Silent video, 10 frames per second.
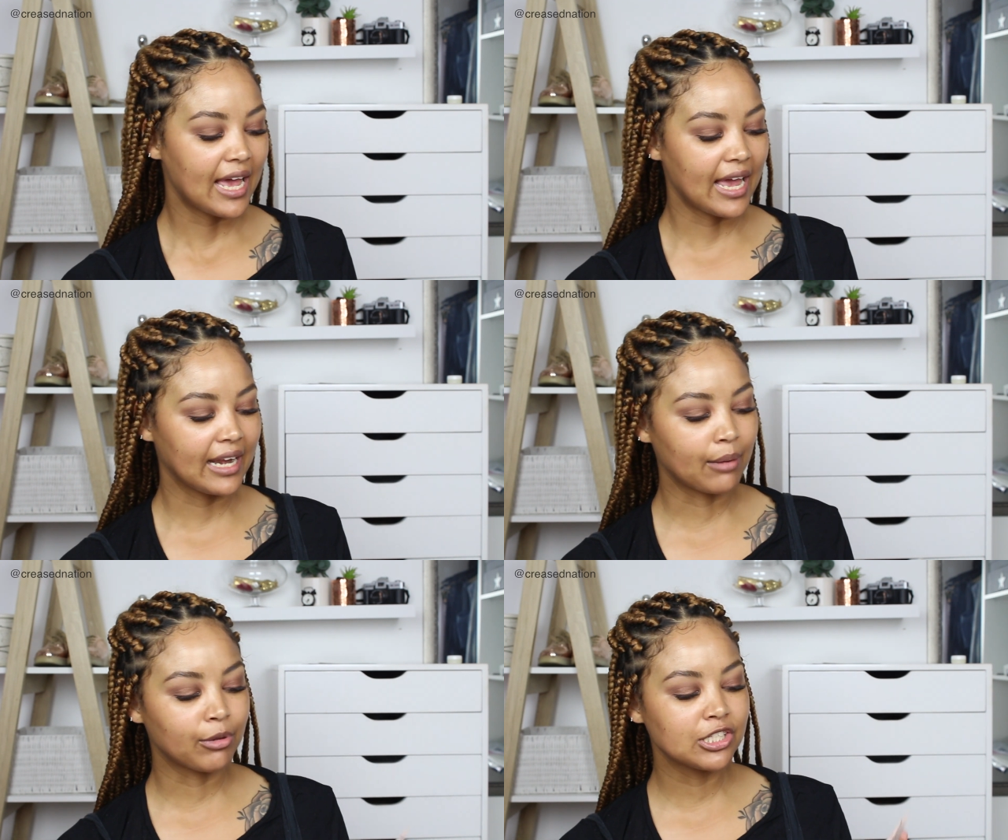
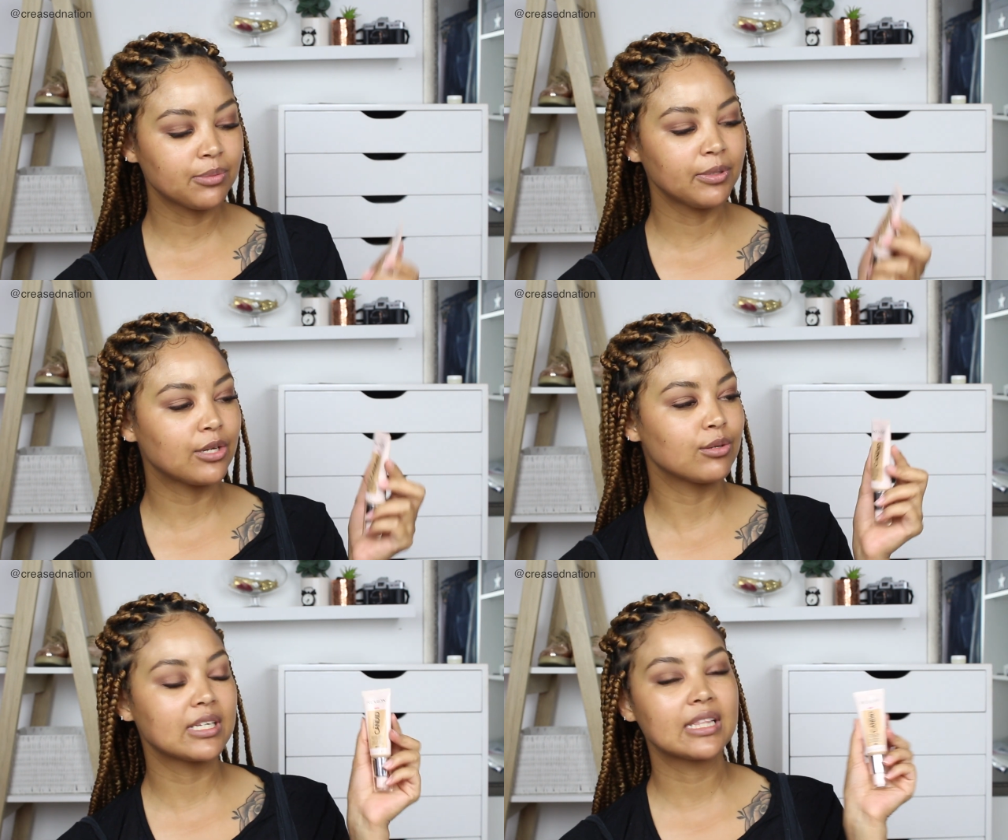And I'm going to be
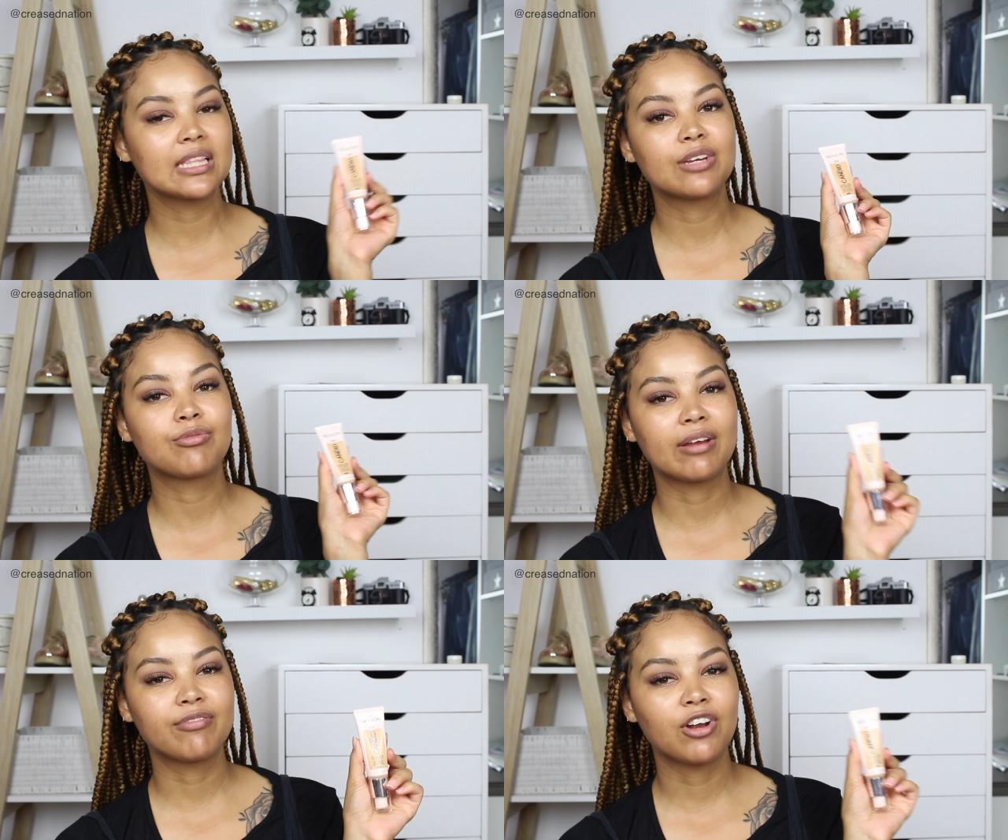using the
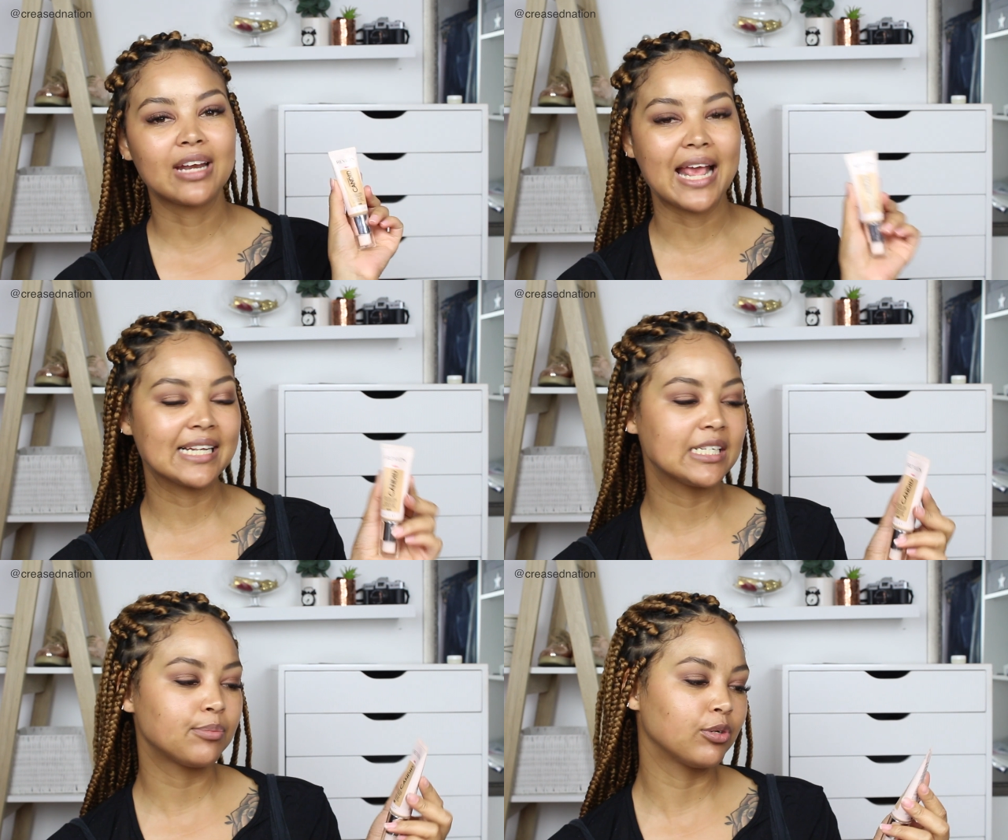Revlon
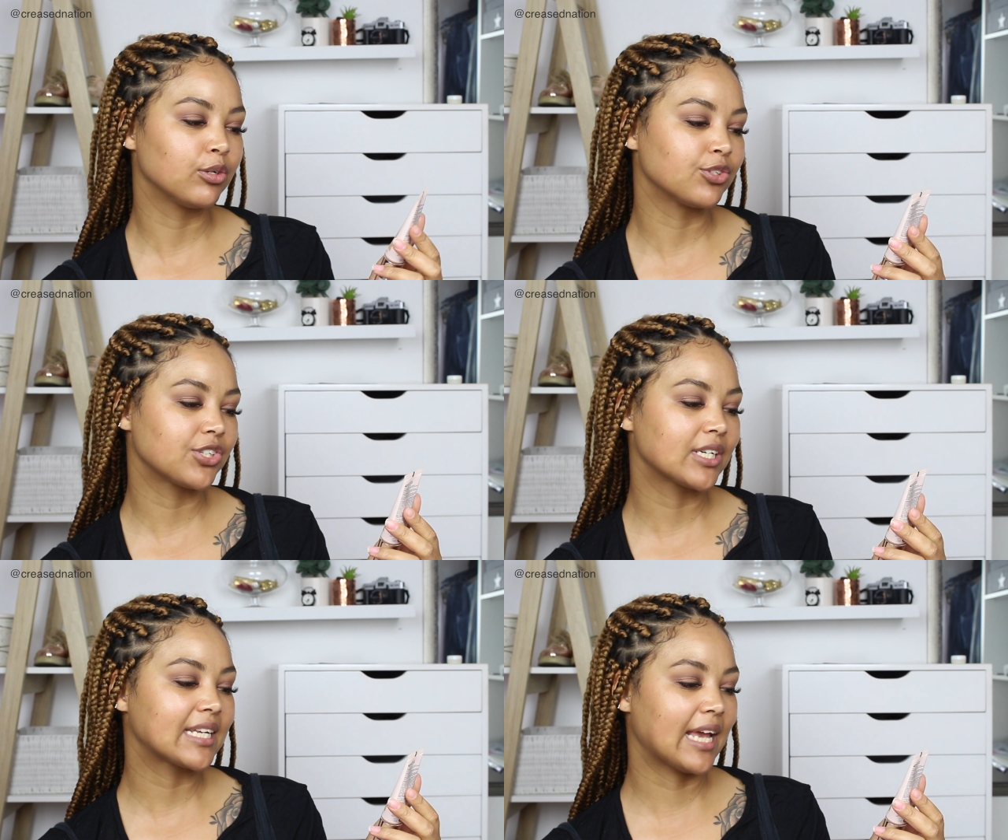
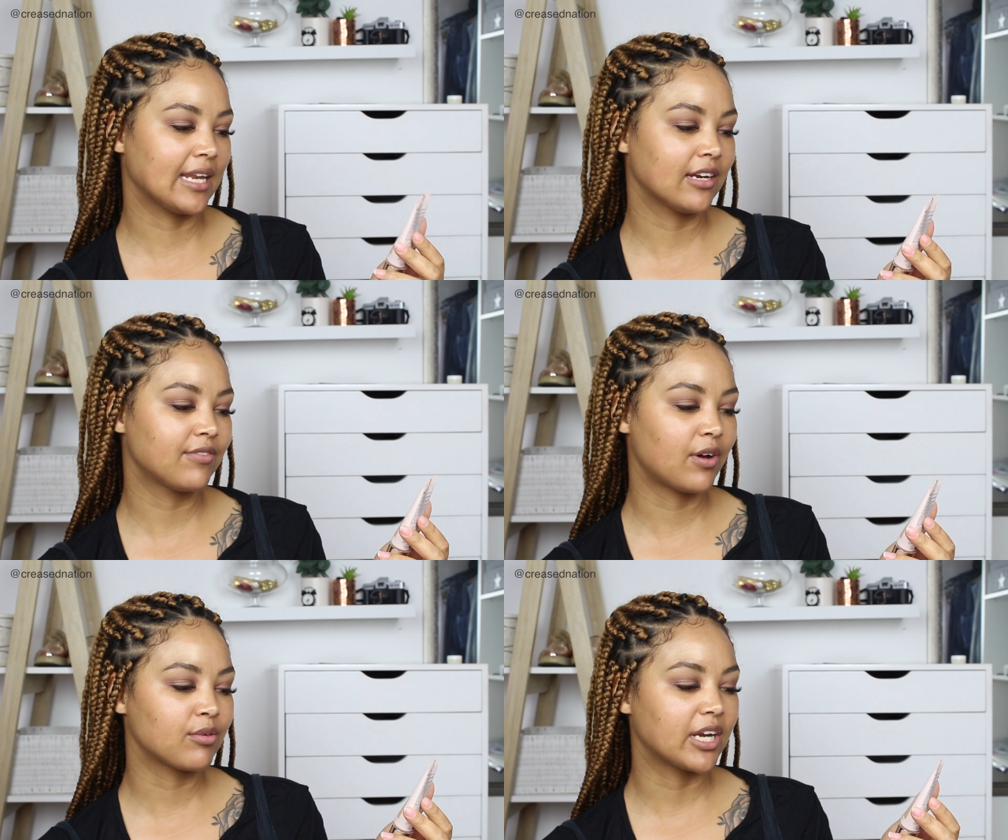Anti-Pollution Candid
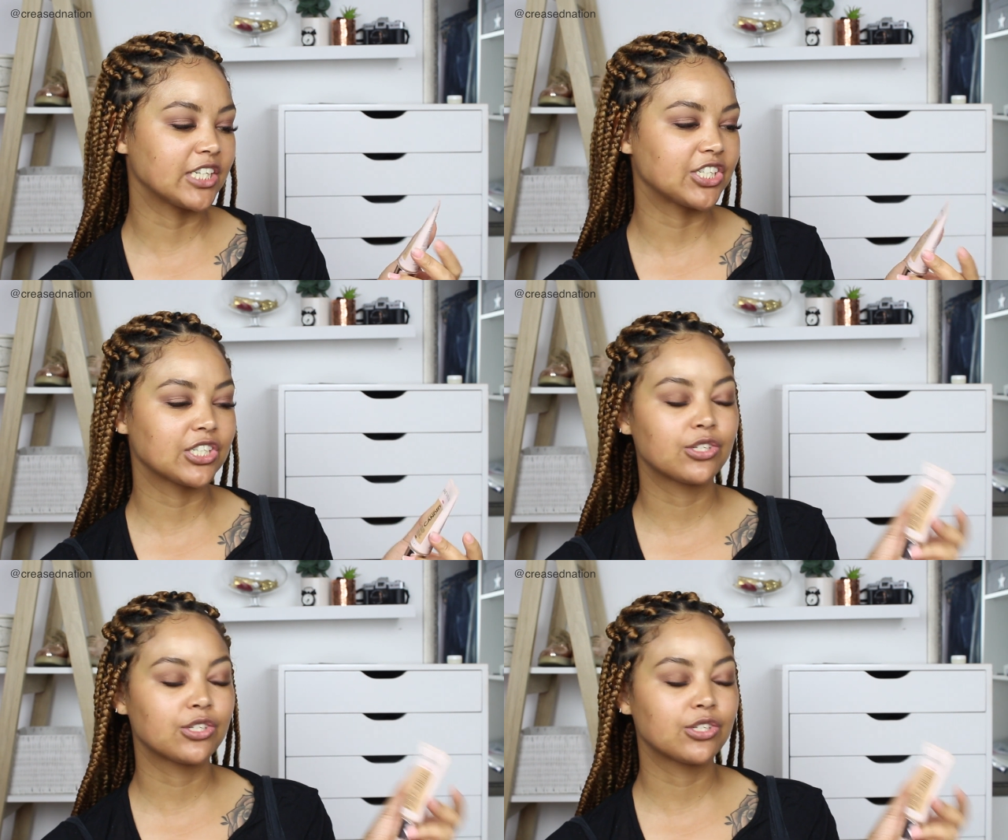Foundation.